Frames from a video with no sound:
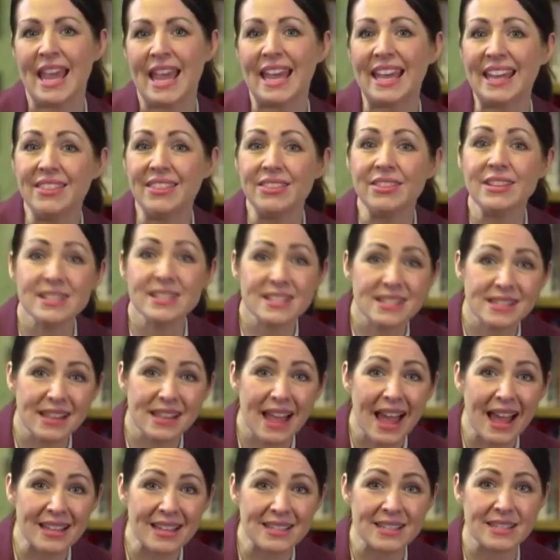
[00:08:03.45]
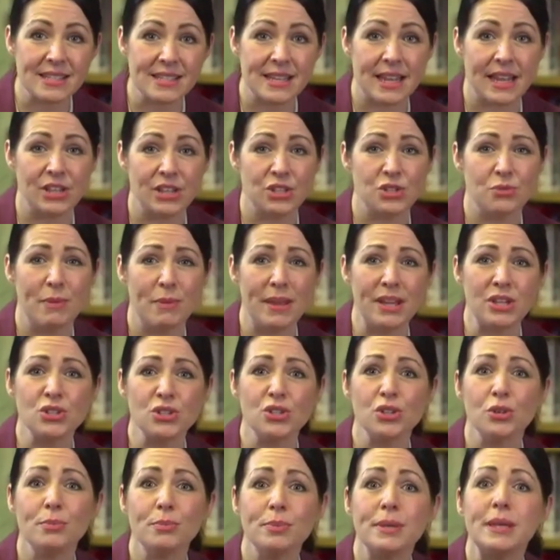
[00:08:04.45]
In this last stage, make
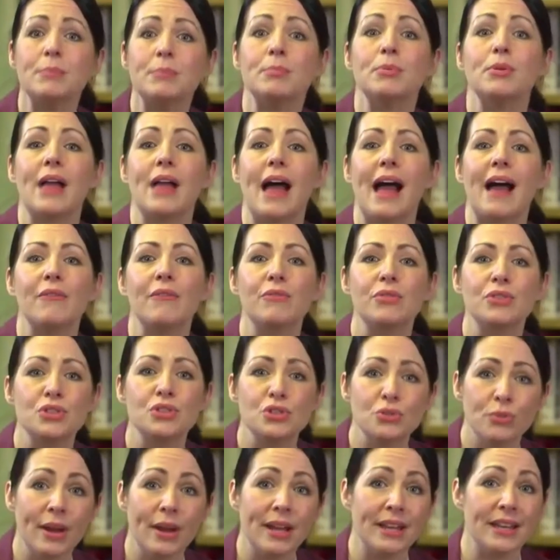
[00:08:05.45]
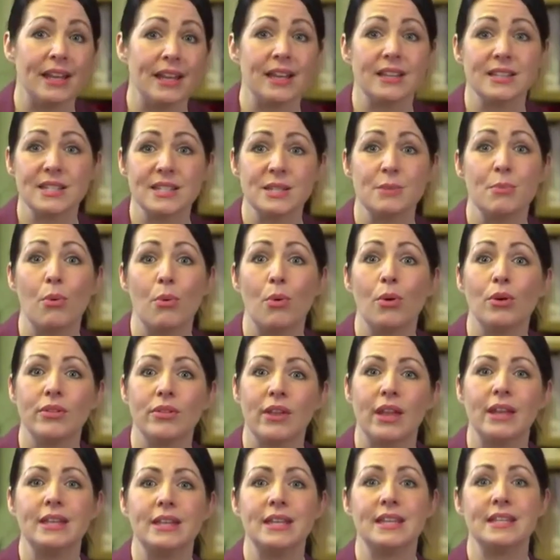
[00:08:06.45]
sure people have the training and support
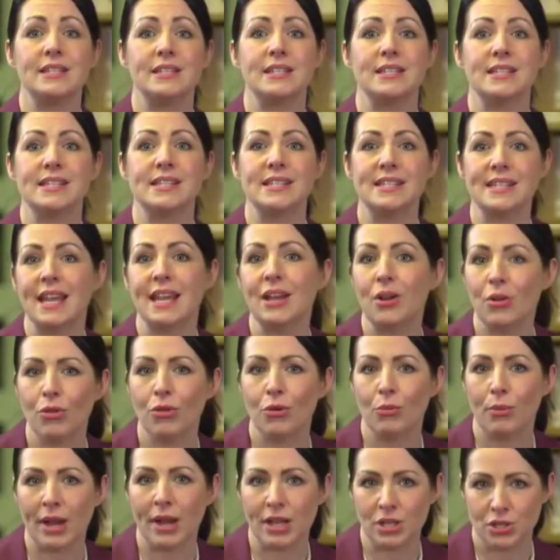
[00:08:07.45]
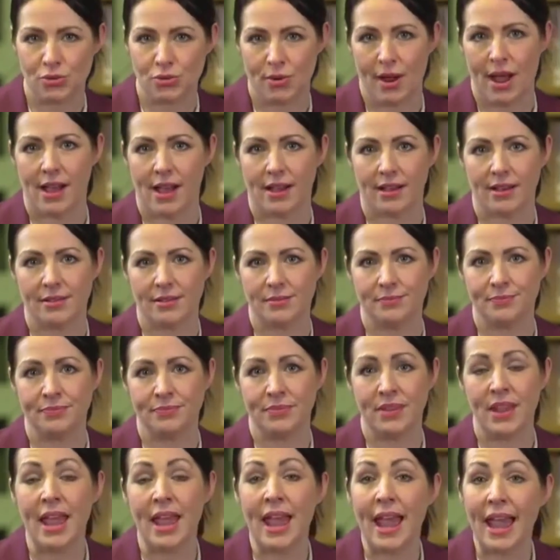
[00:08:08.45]
they need to stay on the right track.
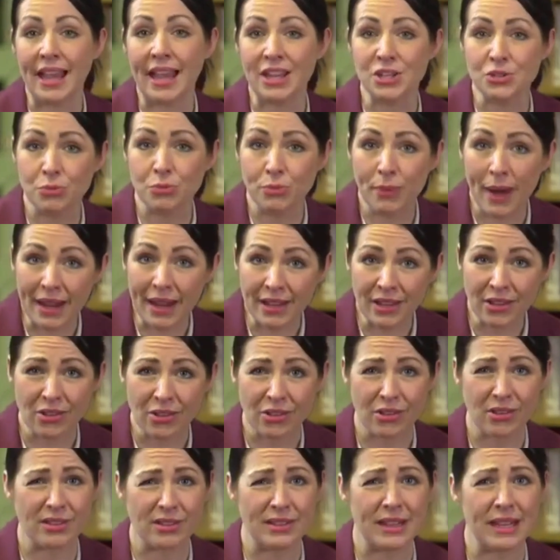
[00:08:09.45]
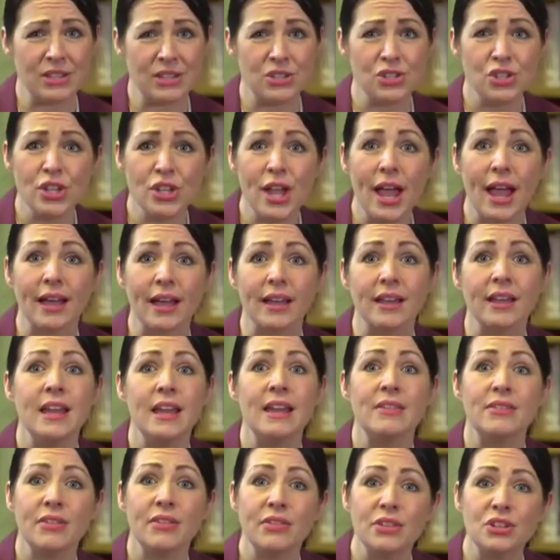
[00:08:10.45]
And regularly check
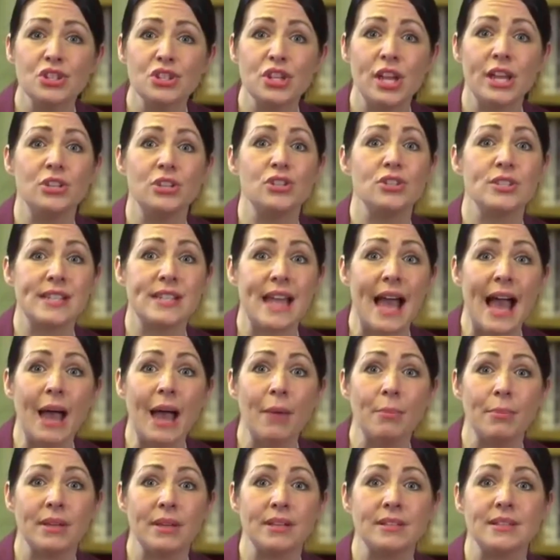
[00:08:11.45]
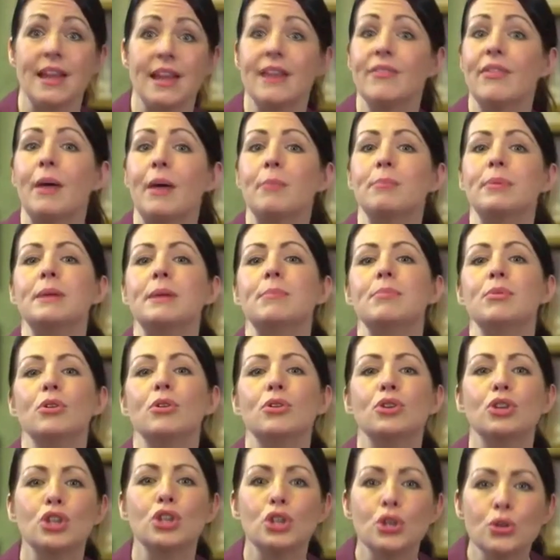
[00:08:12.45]
that the change has happened and that people are
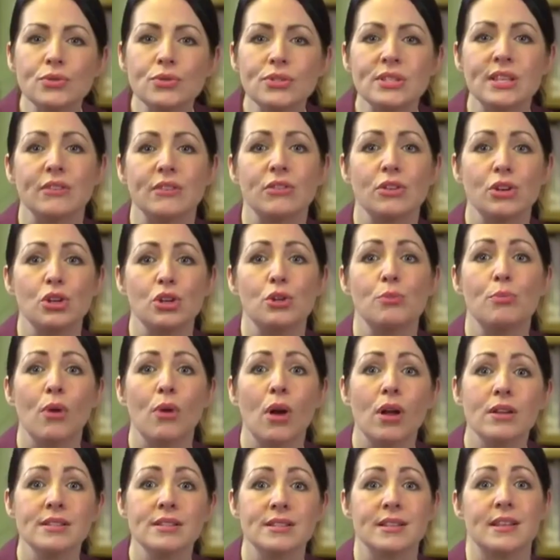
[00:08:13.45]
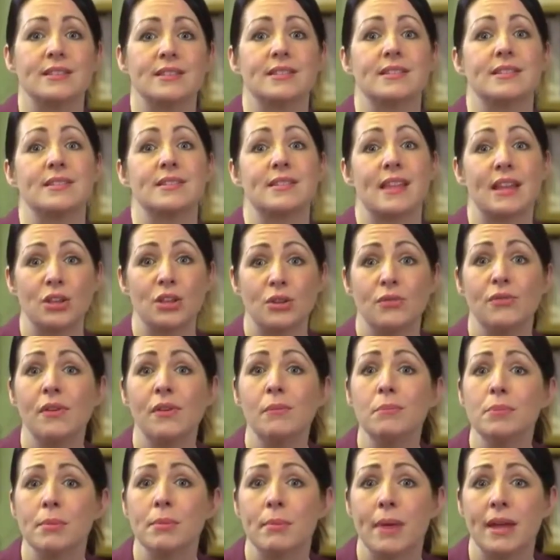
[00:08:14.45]
using the new processes that you've
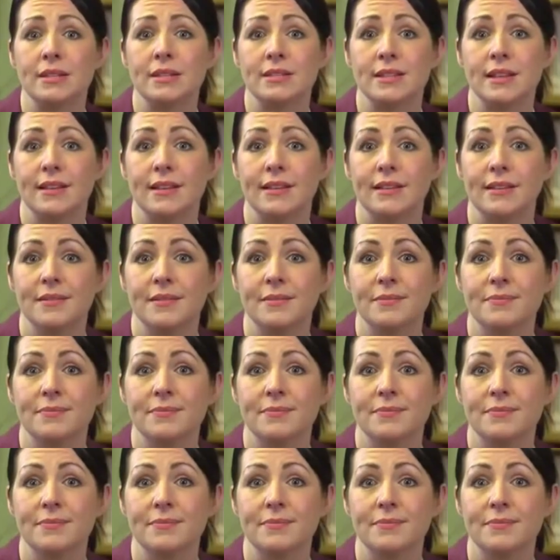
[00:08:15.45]
implemented.